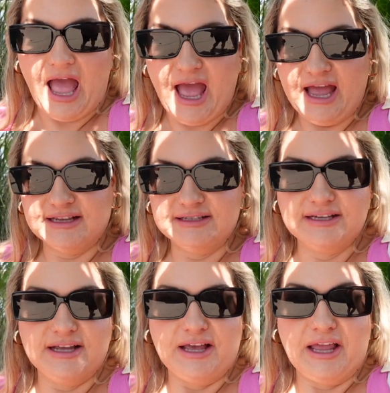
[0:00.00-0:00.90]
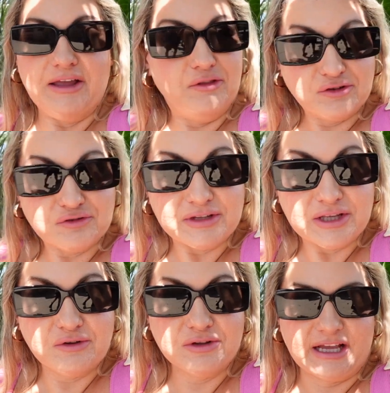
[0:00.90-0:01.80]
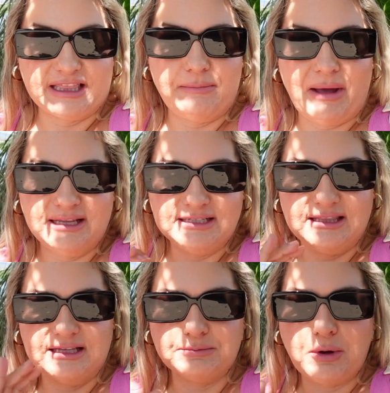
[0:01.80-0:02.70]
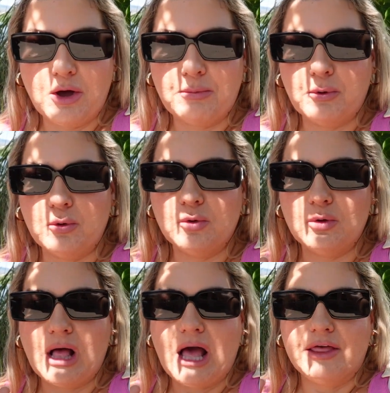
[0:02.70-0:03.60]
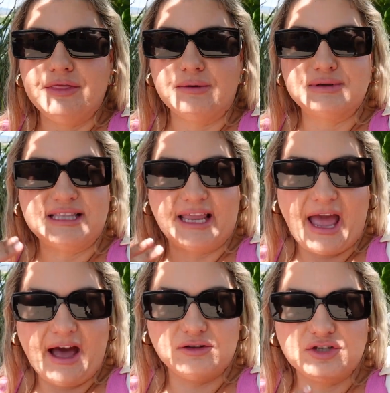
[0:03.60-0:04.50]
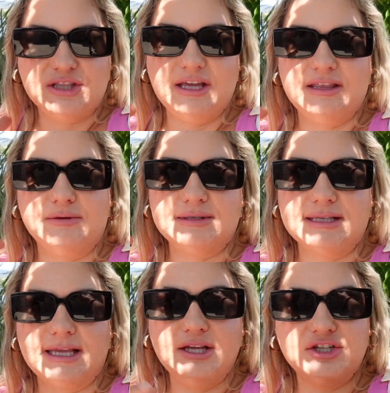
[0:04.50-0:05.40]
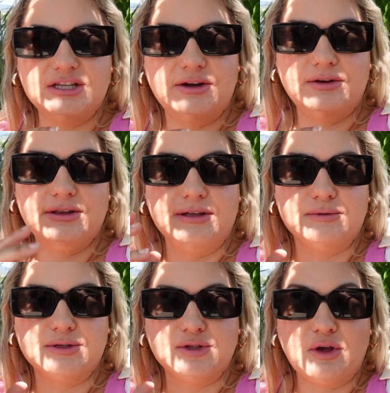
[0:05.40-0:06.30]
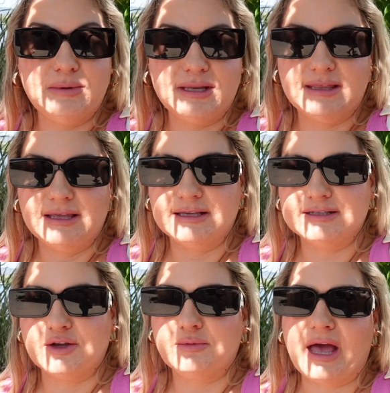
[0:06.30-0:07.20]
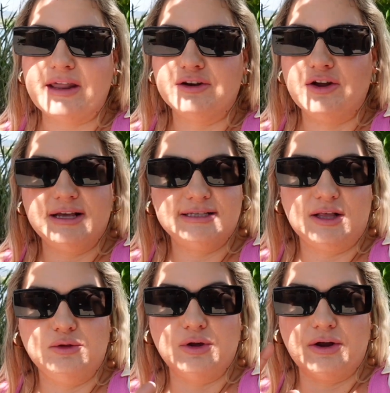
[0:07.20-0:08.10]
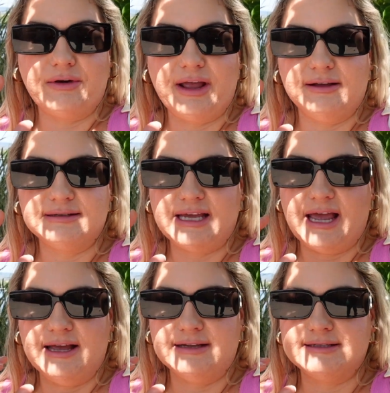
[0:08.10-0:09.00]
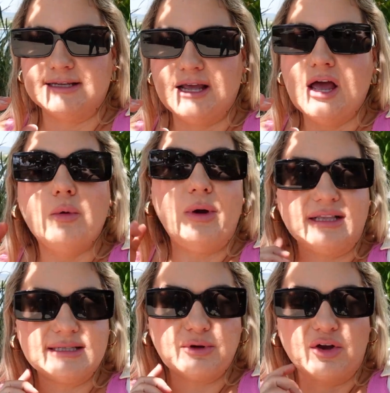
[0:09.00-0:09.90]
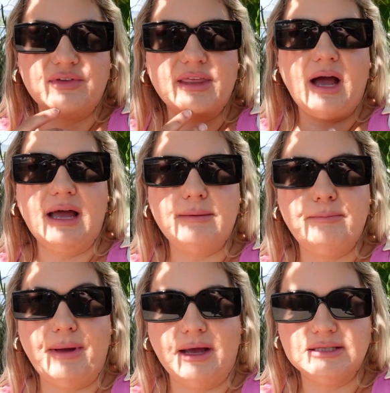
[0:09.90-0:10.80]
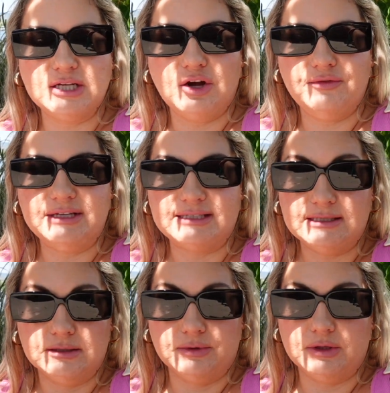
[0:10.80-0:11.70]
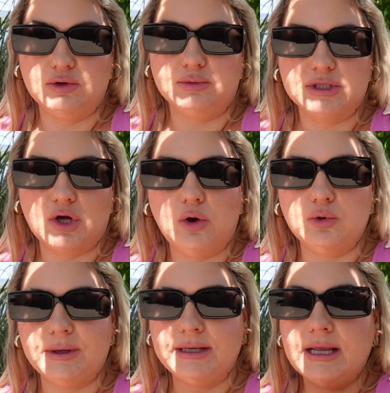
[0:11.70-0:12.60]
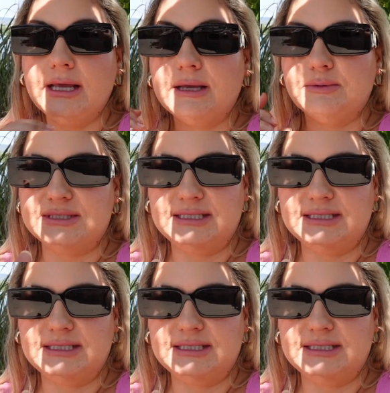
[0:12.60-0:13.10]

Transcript: And it looked really good, like they painted things purple, there was the couch there, there was the kitchen area, there was so many things, so we had a nice look around and we had some coffee there. I had a Bounty coffee, it tasted really good, it was a cold one, it was